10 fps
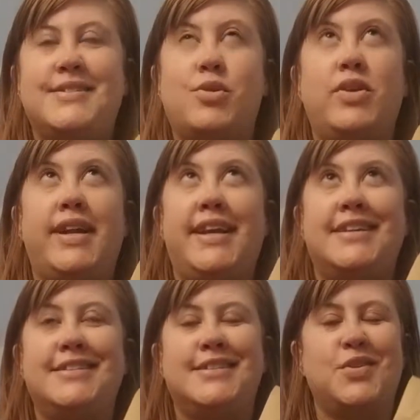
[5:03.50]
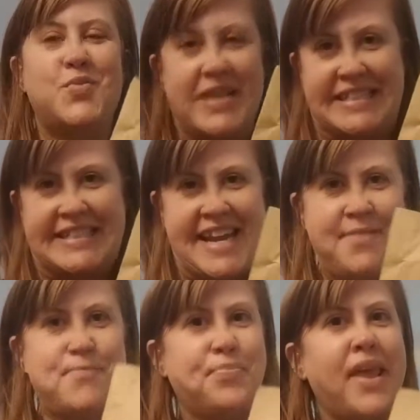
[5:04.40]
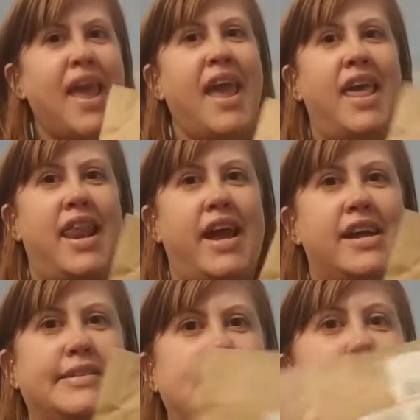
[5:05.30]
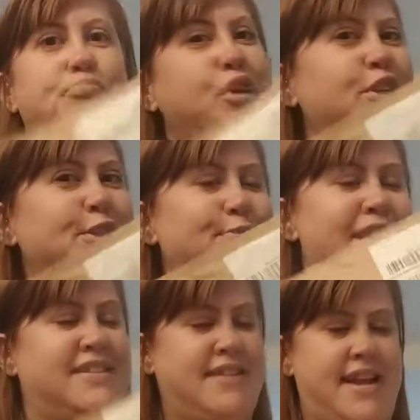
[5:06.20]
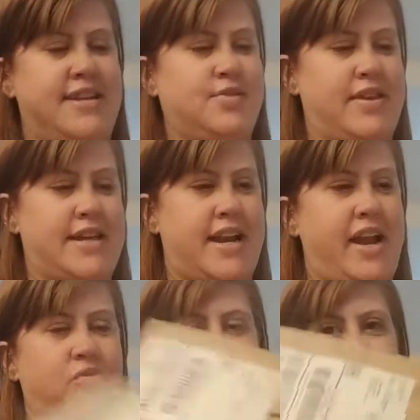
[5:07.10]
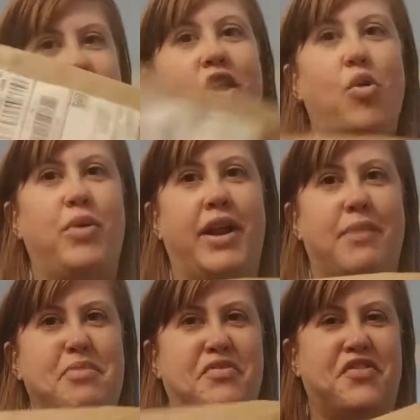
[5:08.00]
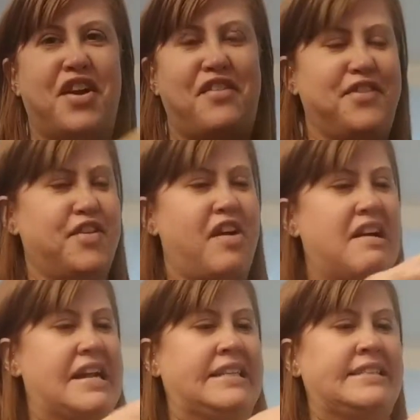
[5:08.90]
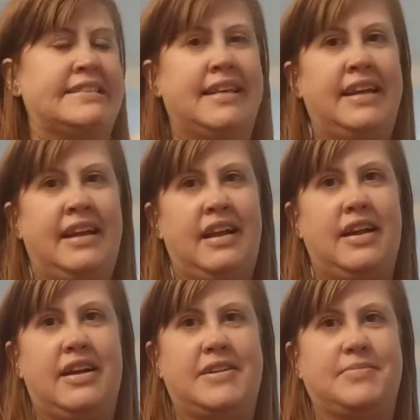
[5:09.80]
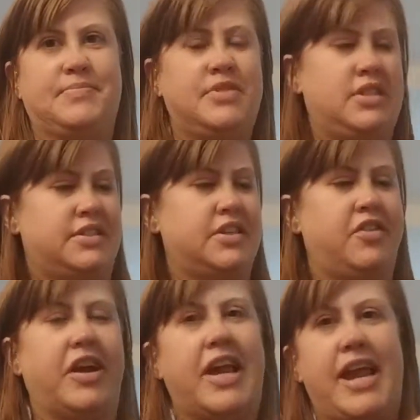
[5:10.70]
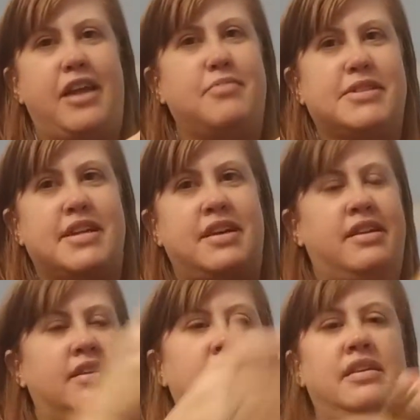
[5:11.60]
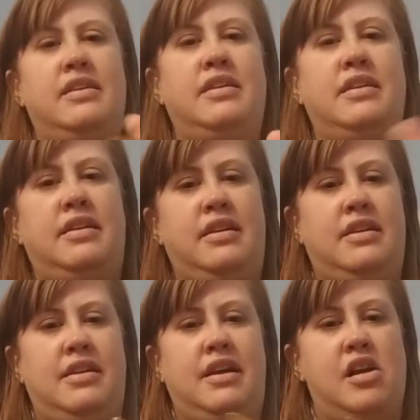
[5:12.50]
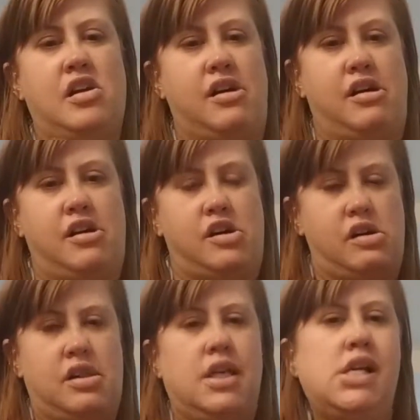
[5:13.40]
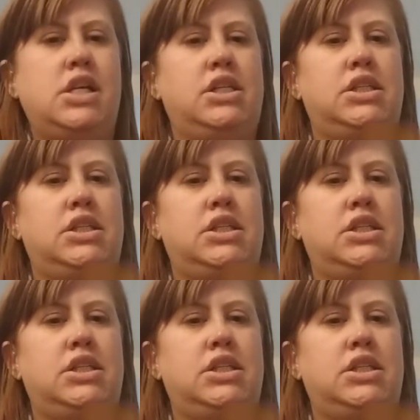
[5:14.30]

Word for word: So it is Wednesday, and I got some bookish mail today, so I thought I would open it up in front of you guys. Um, just a quick Amazon haul.